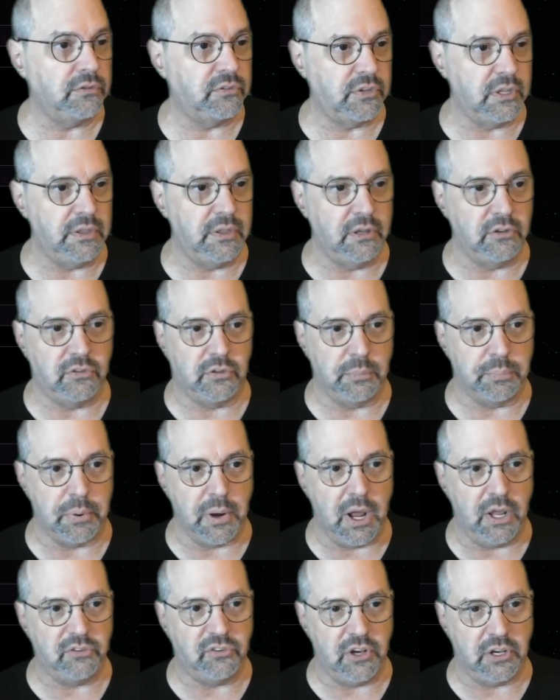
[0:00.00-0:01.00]
See there's the
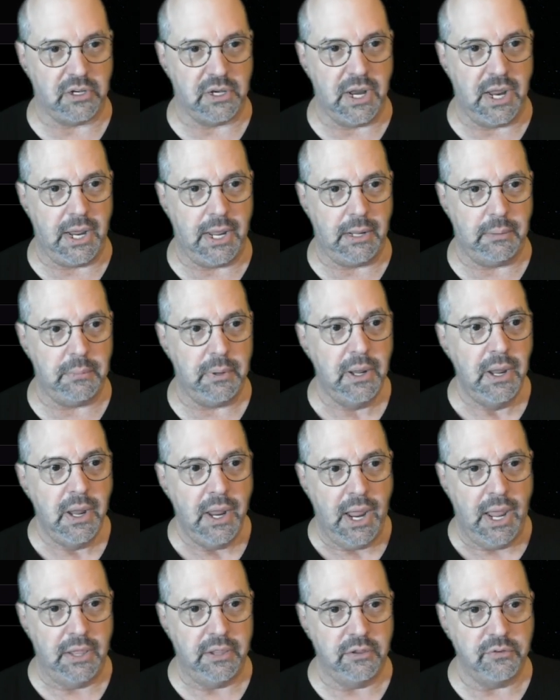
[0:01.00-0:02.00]
project name
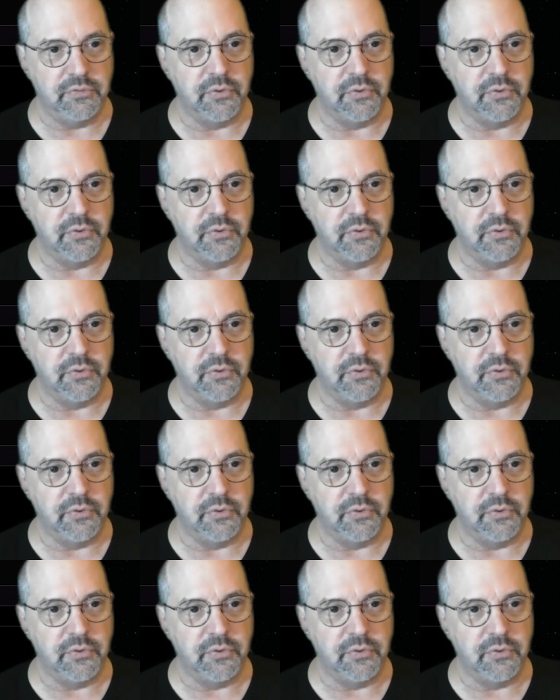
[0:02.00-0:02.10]
and the